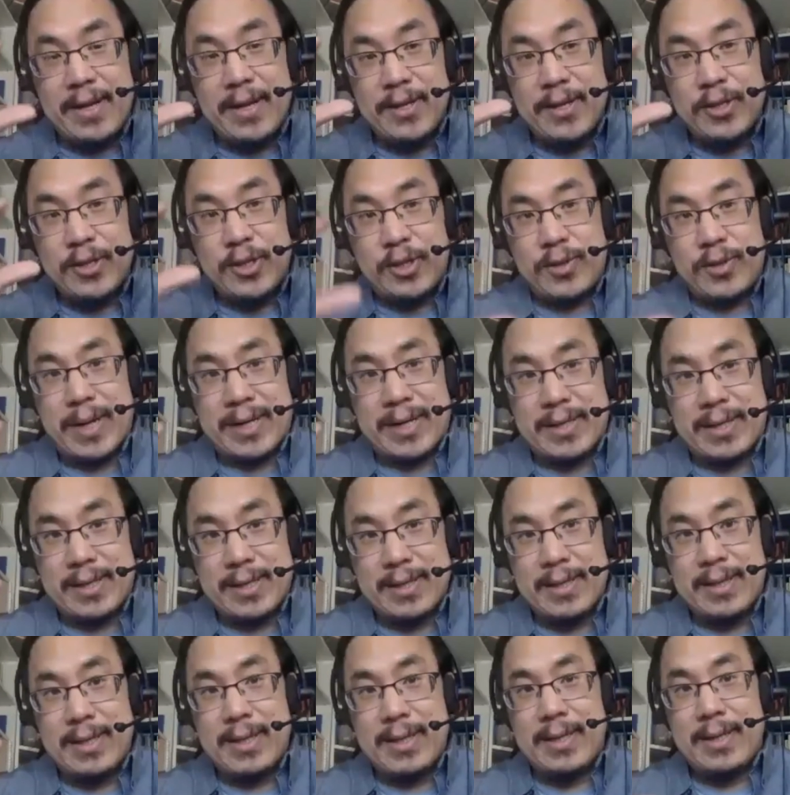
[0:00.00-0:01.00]
strict
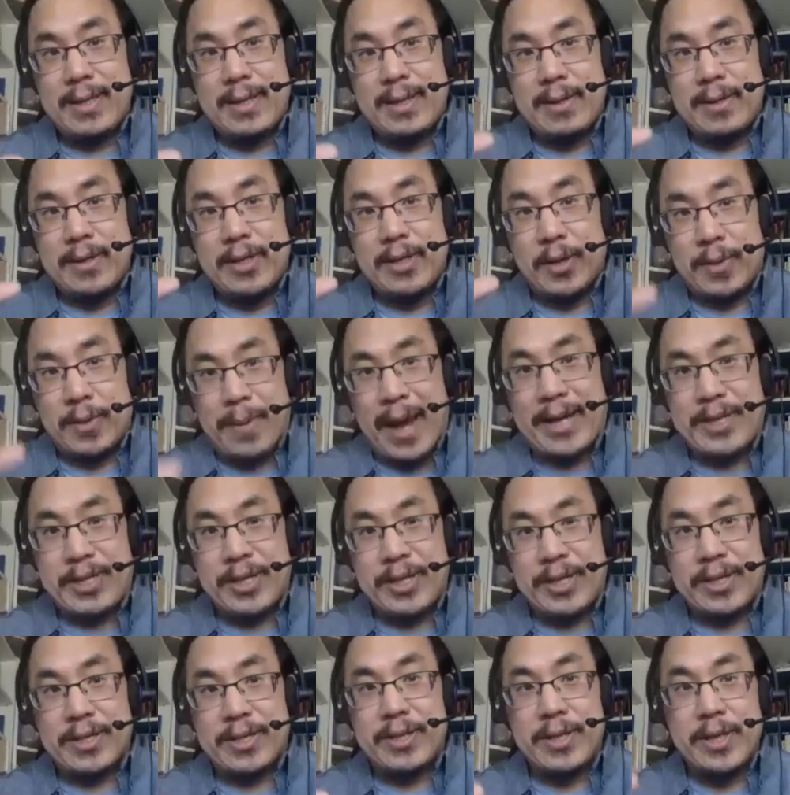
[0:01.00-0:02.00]

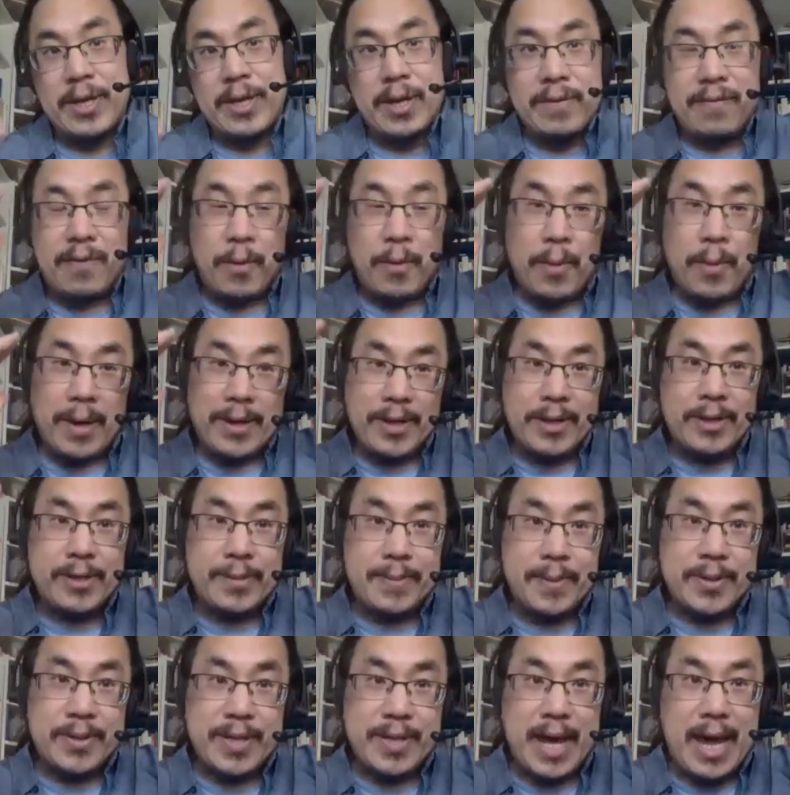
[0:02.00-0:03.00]
directions for what you're
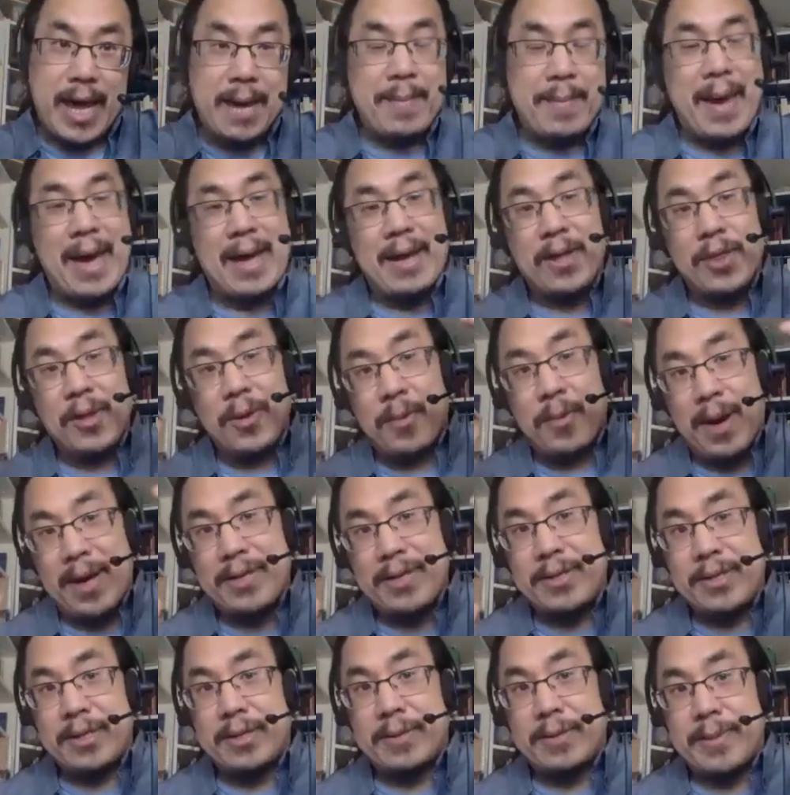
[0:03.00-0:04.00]
supposed to aim at and the
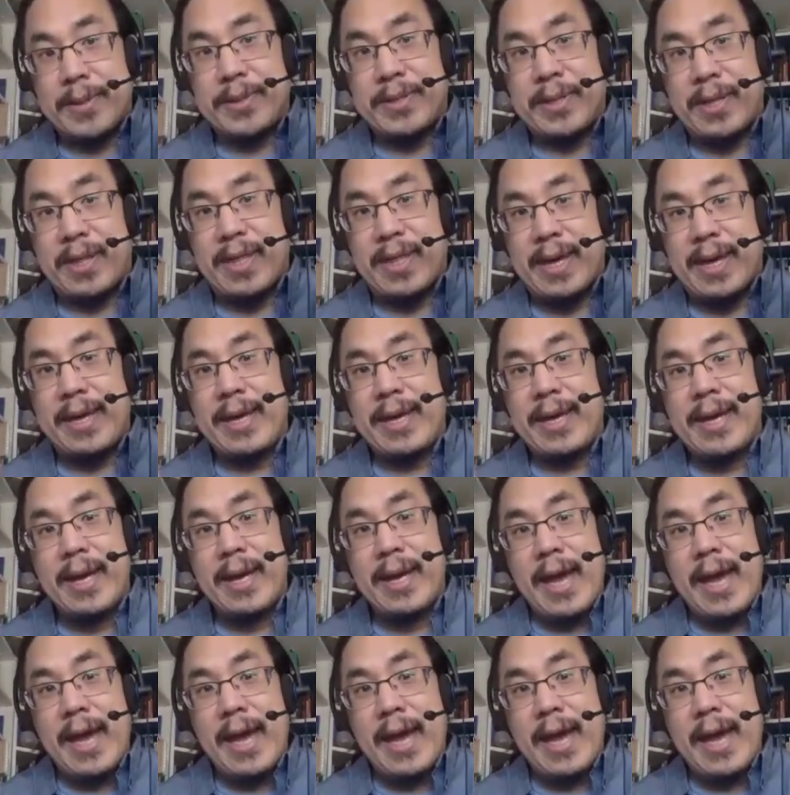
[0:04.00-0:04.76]
ways you're supposed to think,